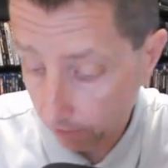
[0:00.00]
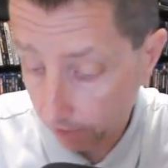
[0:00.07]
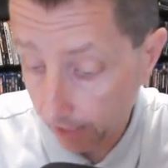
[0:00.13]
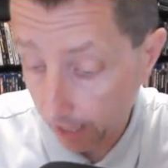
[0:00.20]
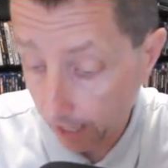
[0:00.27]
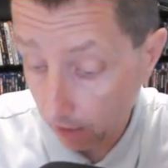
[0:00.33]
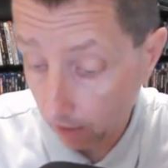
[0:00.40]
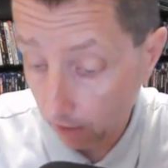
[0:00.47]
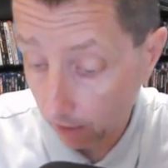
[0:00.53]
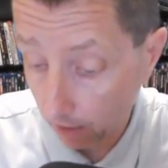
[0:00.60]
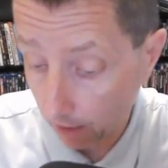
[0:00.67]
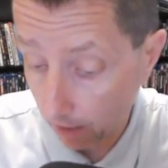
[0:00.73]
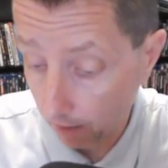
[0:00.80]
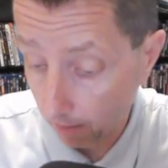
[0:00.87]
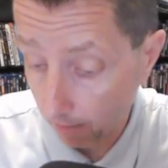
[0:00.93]
tale
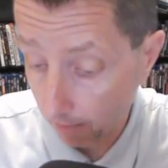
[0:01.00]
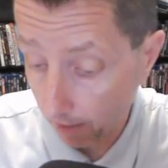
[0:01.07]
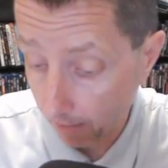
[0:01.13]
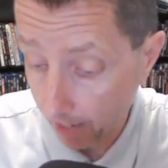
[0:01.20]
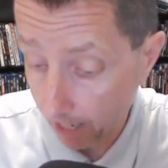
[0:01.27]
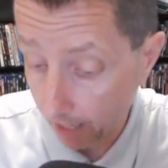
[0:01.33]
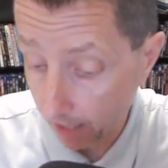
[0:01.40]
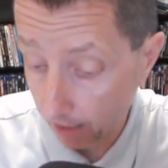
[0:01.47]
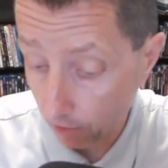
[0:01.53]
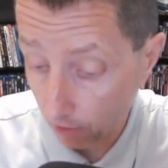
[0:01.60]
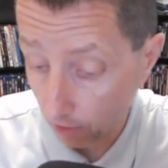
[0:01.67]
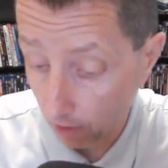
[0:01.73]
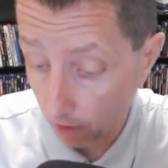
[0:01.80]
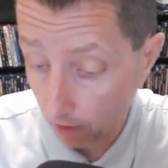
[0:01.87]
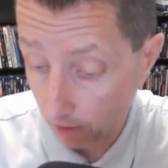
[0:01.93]
about
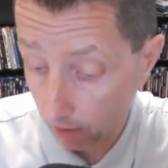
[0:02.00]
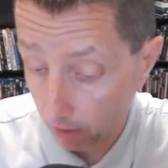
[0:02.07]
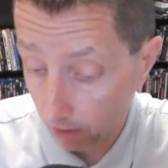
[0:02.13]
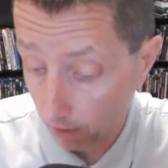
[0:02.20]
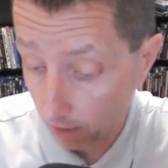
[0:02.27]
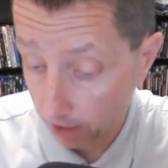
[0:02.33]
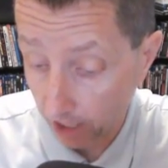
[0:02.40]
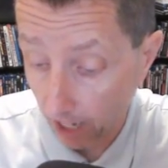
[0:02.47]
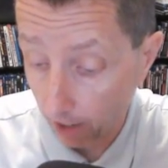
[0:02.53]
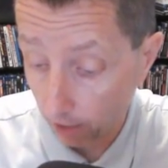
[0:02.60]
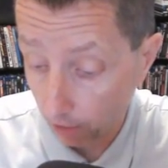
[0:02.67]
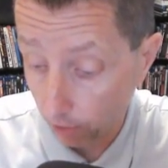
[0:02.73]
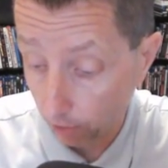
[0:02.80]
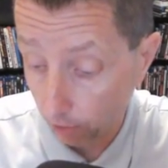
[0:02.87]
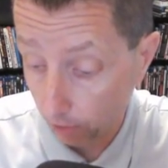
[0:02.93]
a
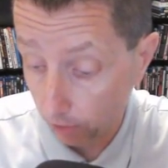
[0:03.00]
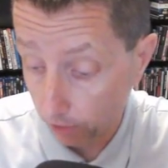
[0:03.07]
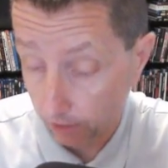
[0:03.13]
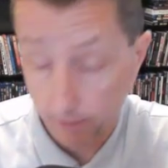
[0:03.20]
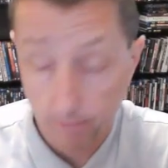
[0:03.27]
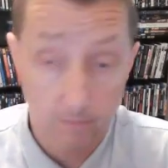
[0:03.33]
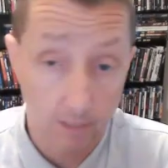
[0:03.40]
child loses